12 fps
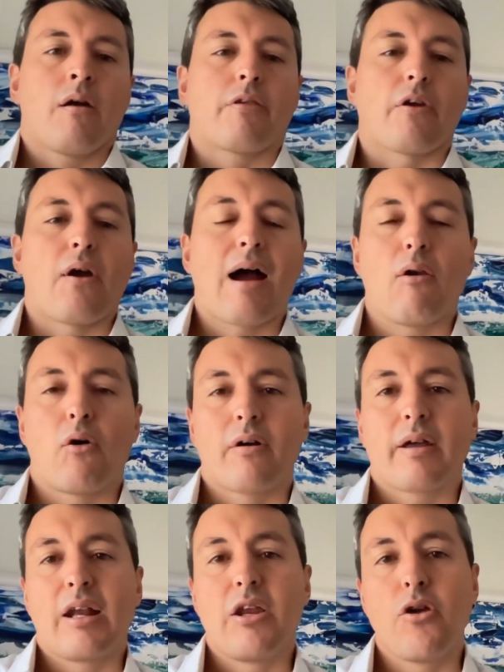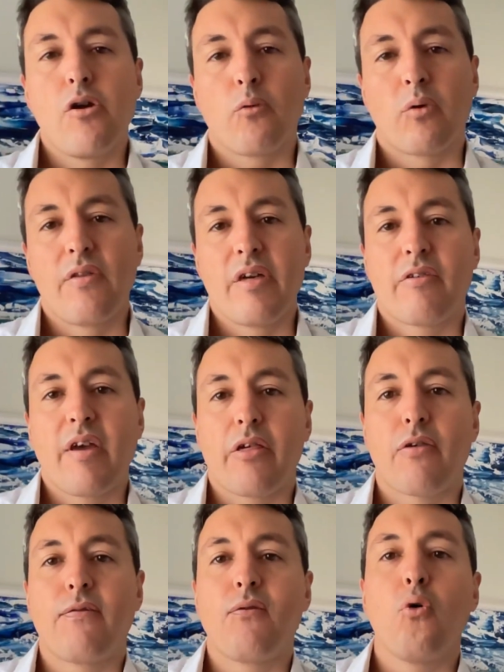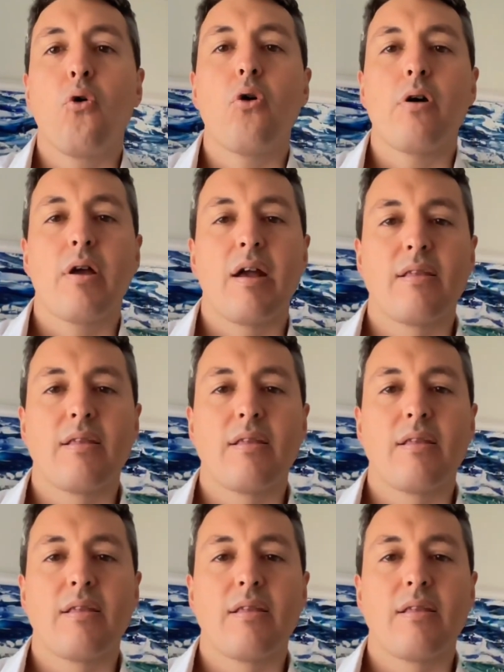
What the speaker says: So how long can you use one of these tests for?